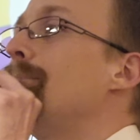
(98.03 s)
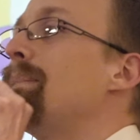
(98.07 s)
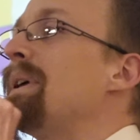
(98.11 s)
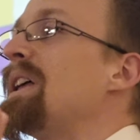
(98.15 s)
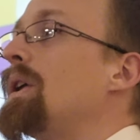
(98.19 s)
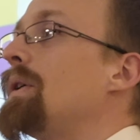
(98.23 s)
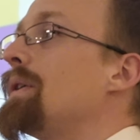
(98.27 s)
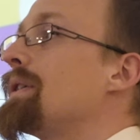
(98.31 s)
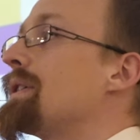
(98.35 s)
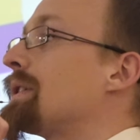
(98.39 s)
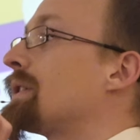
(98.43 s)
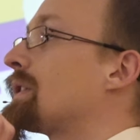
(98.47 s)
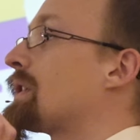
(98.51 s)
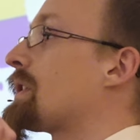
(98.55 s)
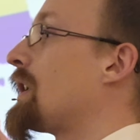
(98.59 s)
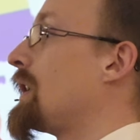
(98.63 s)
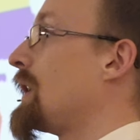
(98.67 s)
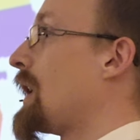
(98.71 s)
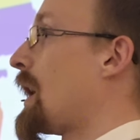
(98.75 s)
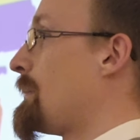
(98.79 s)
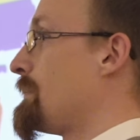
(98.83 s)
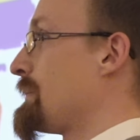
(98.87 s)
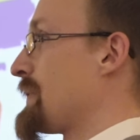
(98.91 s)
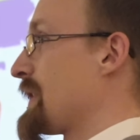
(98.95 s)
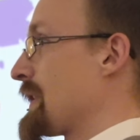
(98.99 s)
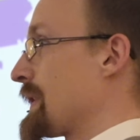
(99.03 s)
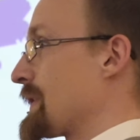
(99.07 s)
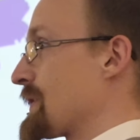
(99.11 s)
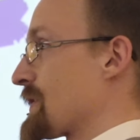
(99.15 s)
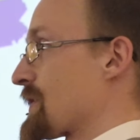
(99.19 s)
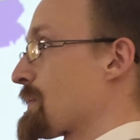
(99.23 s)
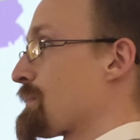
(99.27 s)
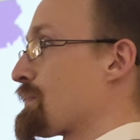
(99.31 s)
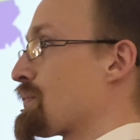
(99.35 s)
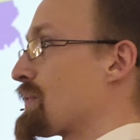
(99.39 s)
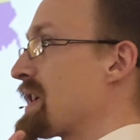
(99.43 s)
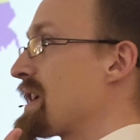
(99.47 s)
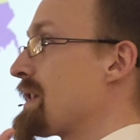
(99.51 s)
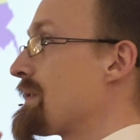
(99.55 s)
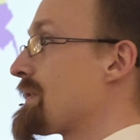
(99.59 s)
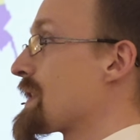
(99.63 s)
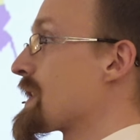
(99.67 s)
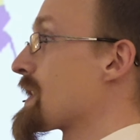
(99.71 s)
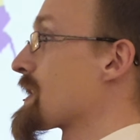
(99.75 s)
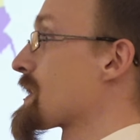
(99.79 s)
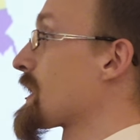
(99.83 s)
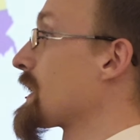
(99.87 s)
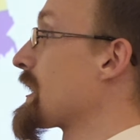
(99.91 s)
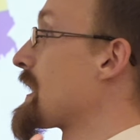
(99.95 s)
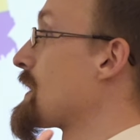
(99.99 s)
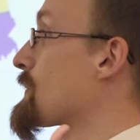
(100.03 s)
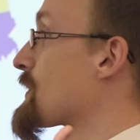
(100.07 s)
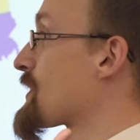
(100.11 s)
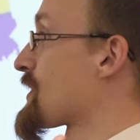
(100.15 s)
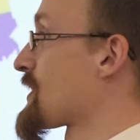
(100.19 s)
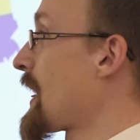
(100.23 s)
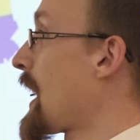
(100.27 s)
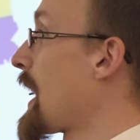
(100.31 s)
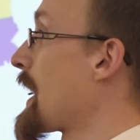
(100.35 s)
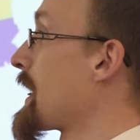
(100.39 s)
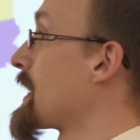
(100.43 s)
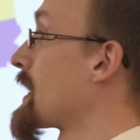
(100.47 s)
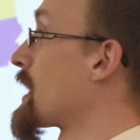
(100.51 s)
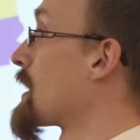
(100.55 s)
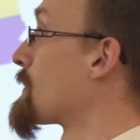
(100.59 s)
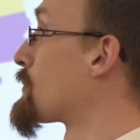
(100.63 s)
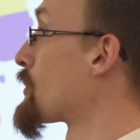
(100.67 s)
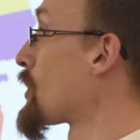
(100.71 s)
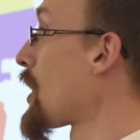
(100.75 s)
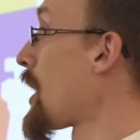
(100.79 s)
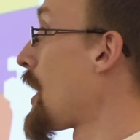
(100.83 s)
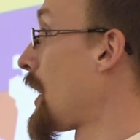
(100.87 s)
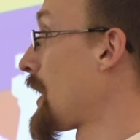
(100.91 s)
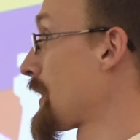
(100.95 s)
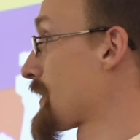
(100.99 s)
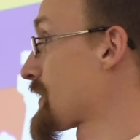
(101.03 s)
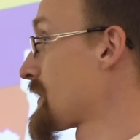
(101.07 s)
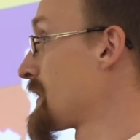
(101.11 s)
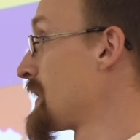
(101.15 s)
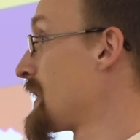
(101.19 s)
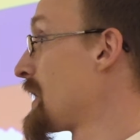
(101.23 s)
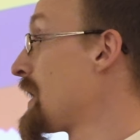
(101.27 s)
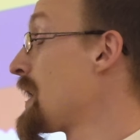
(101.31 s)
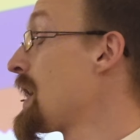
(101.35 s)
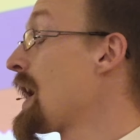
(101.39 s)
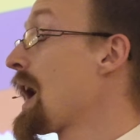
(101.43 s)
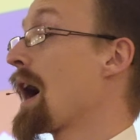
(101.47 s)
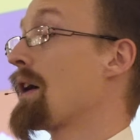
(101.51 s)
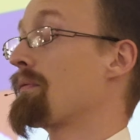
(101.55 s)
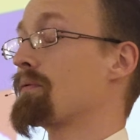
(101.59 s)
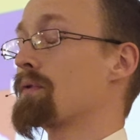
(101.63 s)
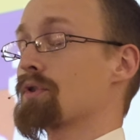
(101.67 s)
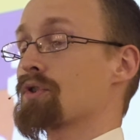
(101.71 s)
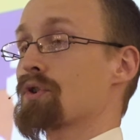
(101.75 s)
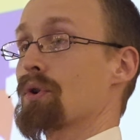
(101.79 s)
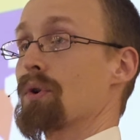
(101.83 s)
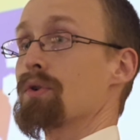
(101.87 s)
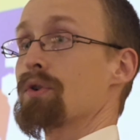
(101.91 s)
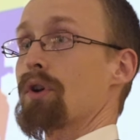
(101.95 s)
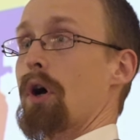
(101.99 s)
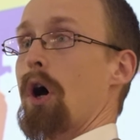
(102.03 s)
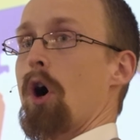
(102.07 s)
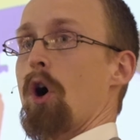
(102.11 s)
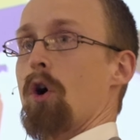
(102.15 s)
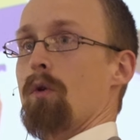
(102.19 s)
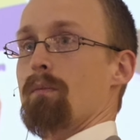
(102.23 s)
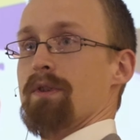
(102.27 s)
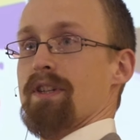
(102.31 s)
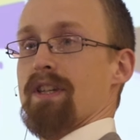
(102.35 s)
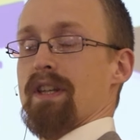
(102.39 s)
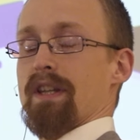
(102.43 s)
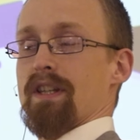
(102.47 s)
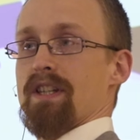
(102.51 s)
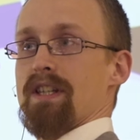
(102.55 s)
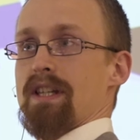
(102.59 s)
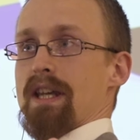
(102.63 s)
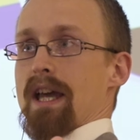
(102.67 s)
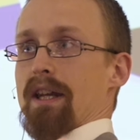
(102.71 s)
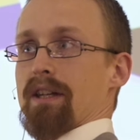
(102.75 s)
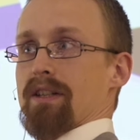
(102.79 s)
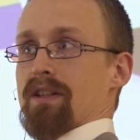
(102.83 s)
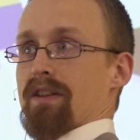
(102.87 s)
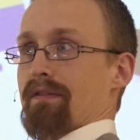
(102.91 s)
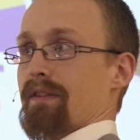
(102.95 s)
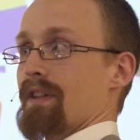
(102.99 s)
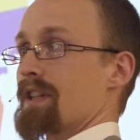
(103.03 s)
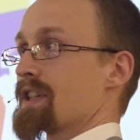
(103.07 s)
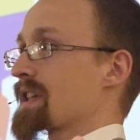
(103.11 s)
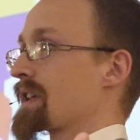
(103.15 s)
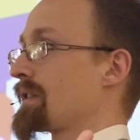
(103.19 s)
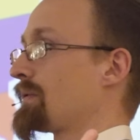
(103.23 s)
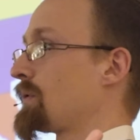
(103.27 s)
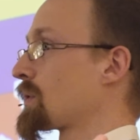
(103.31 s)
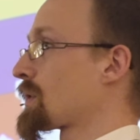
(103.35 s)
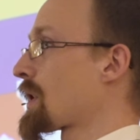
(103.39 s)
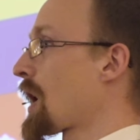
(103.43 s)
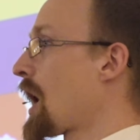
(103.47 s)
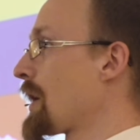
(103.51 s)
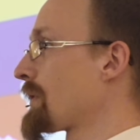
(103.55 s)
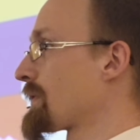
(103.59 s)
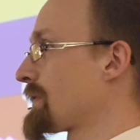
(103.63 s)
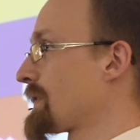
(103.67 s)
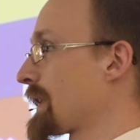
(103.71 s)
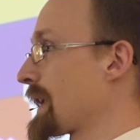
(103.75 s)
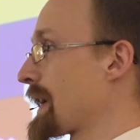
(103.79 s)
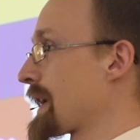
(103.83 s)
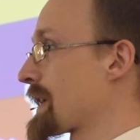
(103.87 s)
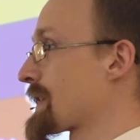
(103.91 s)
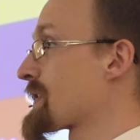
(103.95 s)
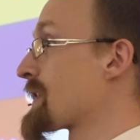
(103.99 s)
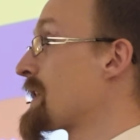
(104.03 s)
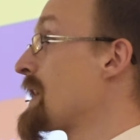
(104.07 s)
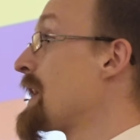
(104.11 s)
million Colombians previously residing abroad have returned home since the end of the civil conflict